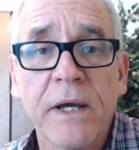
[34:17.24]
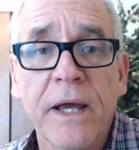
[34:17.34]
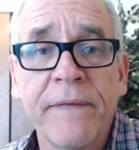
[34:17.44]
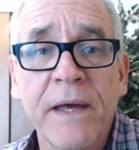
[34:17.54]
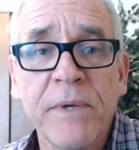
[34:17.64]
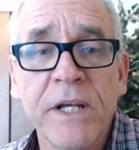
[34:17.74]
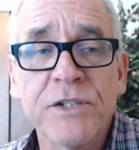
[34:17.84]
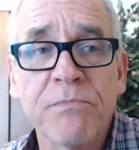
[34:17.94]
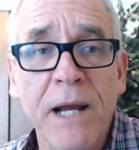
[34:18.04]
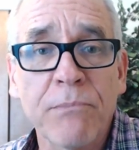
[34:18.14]
And that
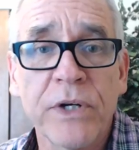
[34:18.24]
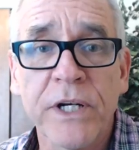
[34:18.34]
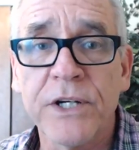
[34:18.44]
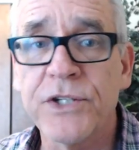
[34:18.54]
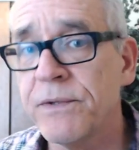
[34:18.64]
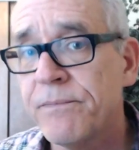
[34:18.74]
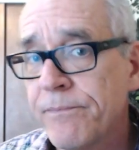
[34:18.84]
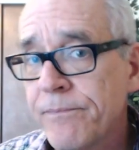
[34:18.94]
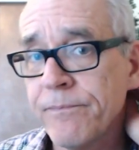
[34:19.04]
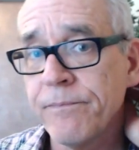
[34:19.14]
means my bridge
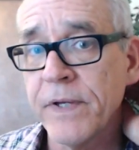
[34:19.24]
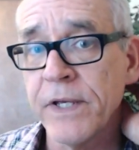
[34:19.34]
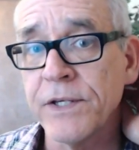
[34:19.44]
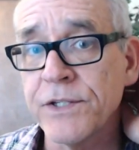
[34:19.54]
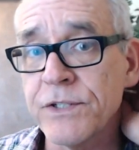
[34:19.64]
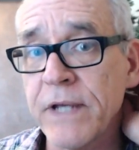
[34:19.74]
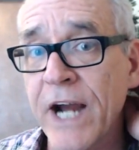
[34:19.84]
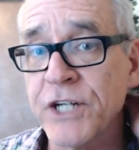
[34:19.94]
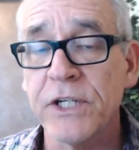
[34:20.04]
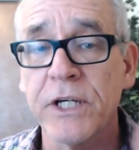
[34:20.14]
is
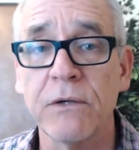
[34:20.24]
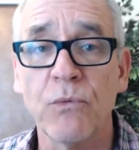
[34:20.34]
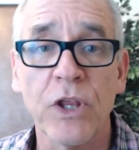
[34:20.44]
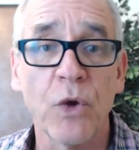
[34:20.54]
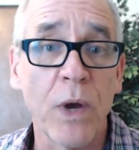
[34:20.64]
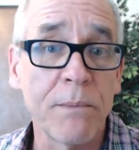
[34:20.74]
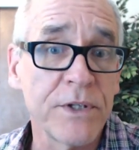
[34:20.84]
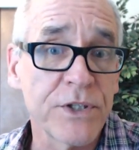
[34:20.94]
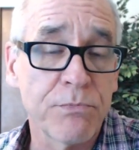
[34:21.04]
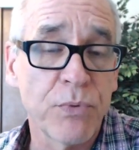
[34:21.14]
actually where the
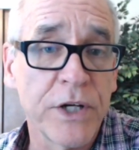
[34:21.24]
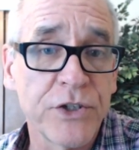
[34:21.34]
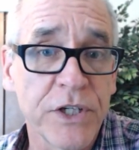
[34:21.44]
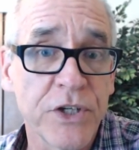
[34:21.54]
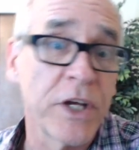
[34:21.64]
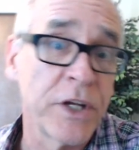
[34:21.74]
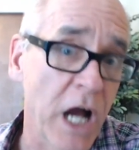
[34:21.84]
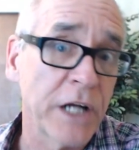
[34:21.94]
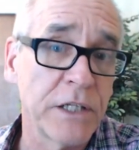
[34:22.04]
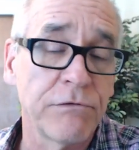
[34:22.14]
women's bridge is an
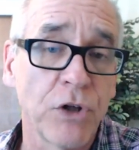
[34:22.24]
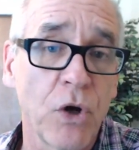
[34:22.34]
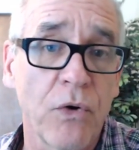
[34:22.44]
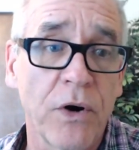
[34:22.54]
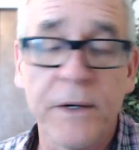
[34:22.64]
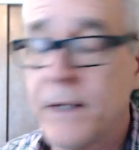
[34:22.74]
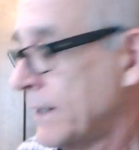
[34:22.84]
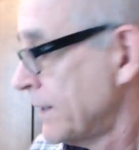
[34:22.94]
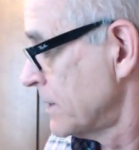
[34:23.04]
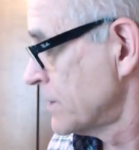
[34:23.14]
octave lower.
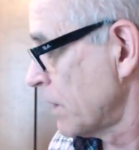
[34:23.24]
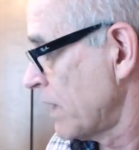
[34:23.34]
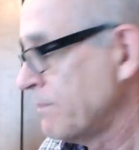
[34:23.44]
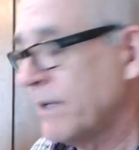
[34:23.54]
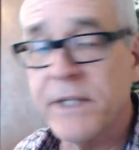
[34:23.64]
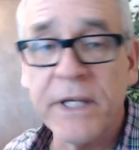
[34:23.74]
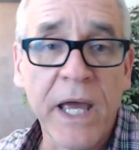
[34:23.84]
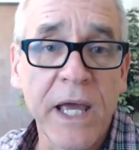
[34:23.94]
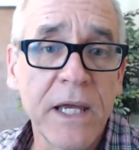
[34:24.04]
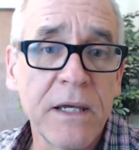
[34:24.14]
So I'm at the
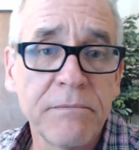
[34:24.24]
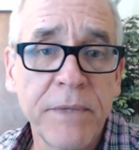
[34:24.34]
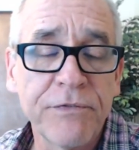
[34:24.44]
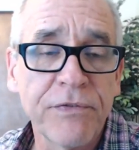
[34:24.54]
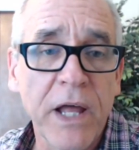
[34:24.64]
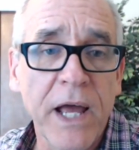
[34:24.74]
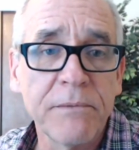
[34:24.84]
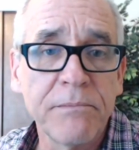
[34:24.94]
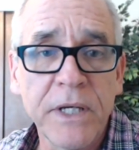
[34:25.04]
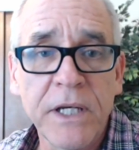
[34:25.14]
A, B
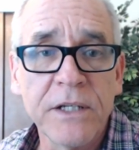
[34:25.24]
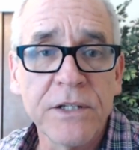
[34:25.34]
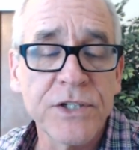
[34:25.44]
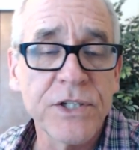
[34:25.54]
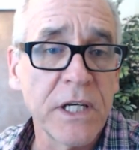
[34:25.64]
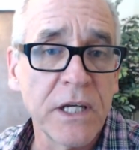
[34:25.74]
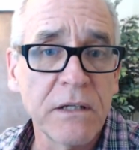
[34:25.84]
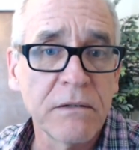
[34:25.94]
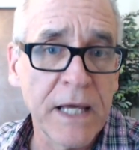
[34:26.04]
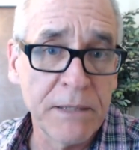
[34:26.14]
flat, B, and
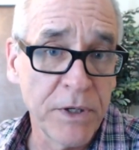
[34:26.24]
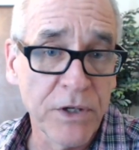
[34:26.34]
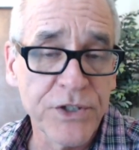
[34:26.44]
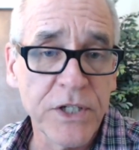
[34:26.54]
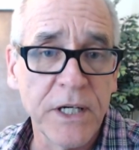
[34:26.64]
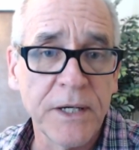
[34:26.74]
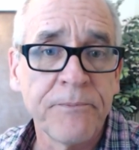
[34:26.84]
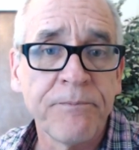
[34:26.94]
C at middle C